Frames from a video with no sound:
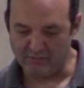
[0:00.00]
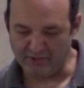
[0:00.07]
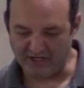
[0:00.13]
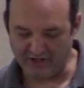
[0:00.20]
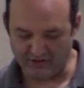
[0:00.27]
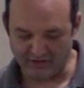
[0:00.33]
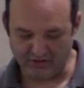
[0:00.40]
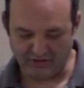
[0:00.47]

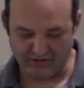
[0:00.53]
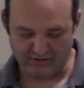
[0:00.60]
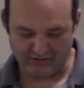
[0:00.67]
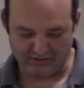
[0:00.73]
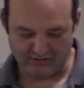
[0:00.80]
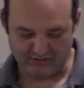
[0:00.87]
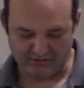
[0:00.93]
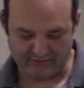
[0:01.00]
Peter
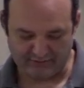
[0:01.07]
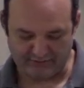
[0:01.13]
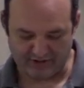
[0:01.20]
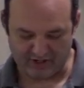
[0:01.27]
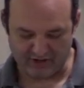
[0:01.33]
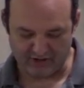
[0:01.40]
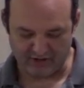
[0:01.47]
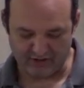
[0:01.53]

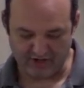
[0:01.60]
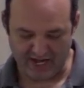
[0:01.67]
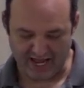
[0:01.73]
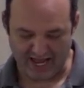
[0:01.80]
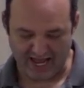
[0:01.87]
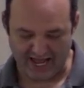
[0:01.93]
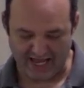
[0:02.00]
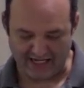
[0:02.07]
followed
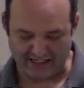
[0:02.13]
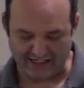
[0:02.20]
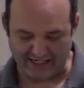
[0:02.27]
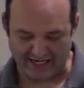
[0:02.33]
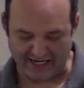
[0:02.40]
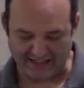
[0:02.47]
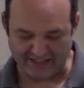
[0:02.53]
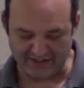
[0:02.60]
at
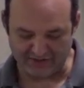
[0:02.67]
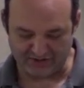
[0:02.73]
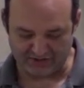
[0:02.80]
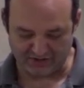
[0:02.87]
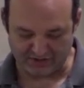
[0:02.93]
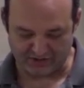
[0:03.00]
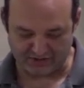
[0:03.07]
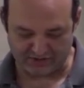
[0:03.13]
a
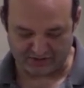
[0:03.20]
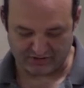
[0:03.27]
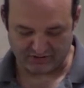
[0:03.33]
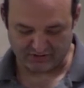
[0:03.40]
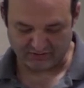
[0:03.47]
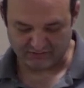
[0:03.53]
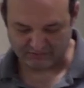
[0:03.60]
distance.